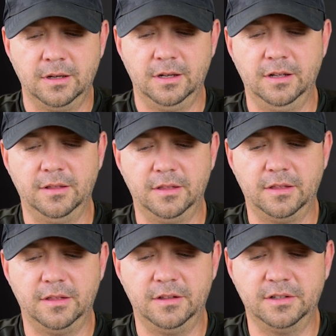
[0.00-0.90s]
And
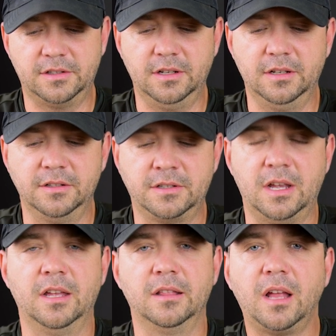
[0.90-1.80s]
this is
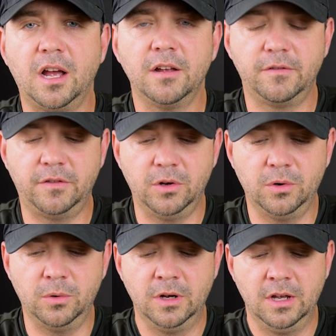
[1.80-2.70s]
a live
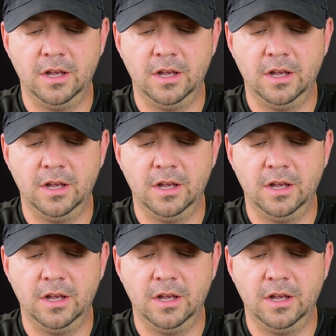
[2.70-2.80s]
view,